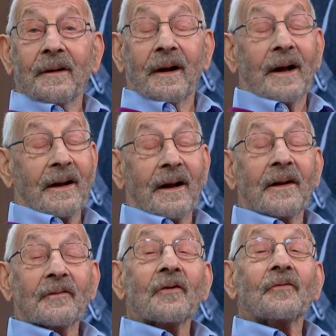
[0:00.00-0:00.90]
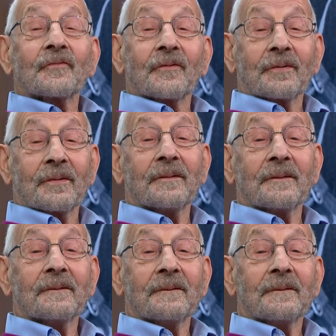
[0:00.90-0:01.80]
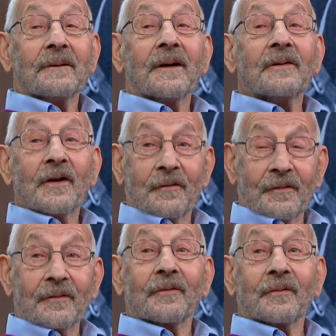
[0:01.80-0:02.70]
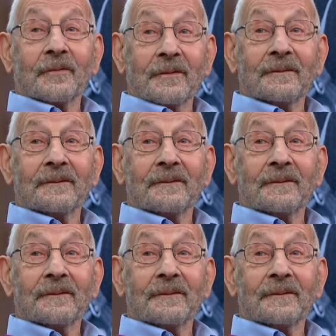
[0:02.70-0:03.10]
I, I just endeavoured to